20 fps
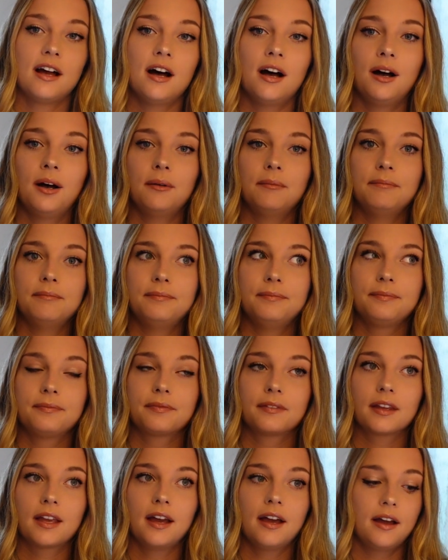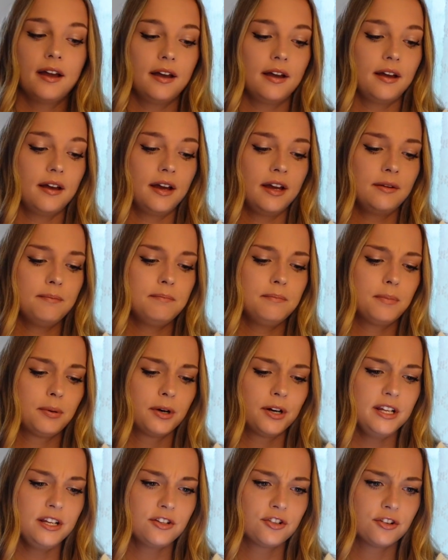I'm
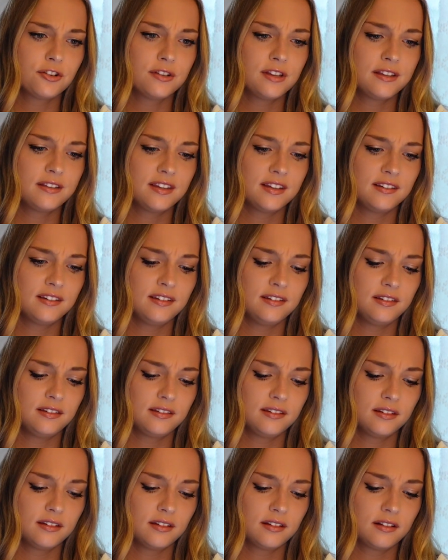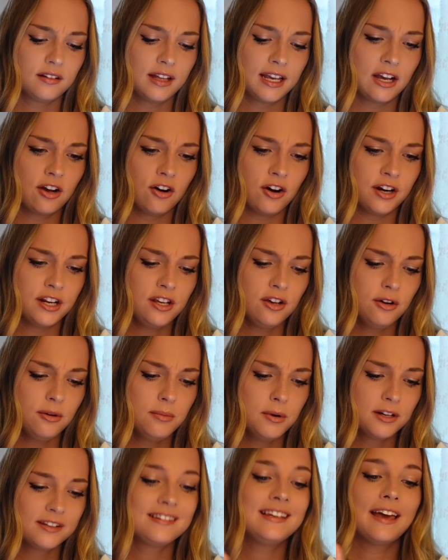pretty sure that this is like audiobooks.